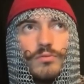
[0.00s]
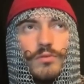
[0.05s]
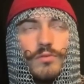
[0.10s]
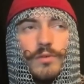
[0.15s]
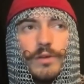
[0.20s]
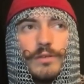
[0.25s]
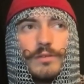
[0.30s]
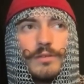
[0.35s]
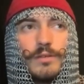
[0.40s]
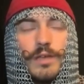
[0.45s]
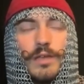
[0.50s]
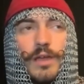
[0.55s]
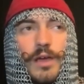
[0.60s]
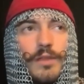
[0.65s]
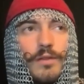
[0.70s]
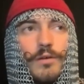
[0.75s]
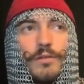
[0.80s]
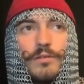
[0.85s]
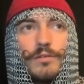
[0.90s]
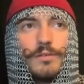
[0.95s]
who else?
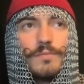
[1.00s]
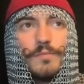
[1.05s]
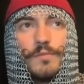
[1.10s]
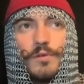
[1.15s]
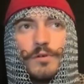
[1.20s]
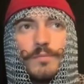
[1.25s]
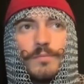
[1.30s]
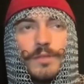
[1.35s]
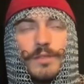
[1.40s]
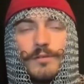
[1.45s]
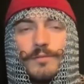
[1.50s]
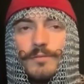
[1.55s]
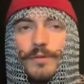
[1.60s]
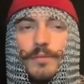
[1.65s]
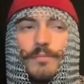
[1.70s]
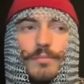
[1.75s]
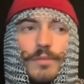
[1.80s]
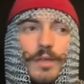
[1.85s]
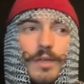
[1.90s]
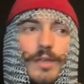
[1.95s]
I know there's more, but
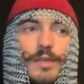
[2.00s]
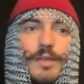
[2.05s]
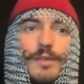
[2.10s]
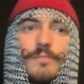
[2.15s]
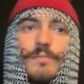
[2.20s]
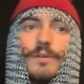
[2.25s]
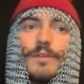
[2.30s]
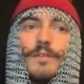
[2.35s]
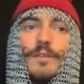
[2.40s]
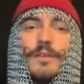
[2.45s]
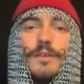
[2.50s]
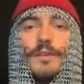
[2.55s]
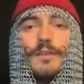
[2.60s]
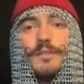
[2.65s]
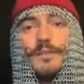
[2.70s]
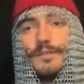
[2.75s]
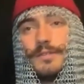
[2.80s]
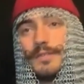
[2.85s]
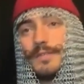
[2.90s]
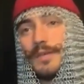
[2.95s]
I'm blanking. But
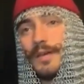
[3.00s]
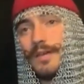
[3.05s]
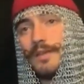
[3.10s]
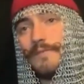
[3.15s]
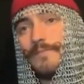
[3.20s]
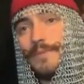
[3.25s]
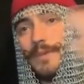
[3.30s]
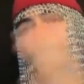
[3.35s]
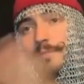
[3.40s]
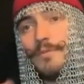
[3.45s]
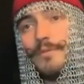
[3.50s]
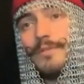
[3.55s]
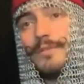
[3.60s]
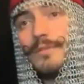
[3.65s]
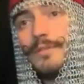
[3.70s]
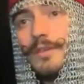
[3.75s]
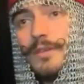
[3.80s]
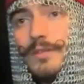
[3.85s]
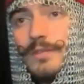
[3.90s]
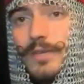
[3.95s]
there's a ton of people
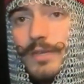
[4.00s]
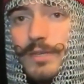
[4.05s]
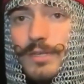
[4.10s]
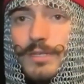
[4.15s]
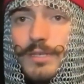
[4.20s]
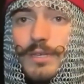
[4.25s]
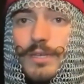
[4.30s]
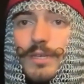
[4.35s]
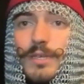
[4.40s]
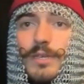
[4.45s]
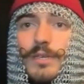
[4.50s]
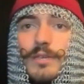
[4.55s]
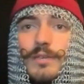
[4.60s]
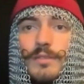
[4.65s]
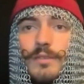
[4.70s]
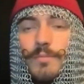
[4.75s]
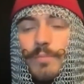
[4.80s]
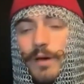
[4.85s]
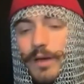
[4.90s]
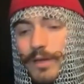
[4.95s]
in Tennessee.
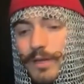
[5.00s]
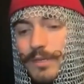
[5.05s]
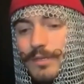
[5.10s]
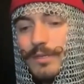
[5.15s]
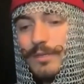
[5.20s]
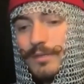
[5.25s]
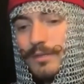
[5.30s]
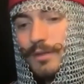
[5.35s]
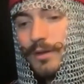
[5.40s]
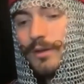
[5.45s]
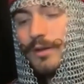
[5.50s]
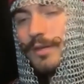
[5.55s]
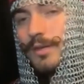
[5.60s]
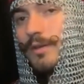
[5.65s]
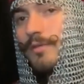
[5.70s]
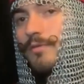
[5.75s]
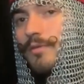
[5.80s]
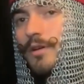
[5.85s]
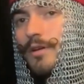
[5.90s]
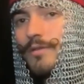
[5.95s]
The pocket's starting
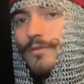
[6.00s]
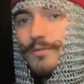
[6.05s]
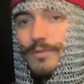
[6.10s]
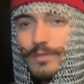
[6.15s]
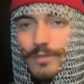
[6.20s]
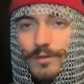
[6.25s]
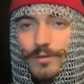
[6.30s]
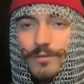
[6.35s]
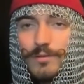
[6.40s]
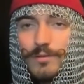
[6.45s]
to grow. So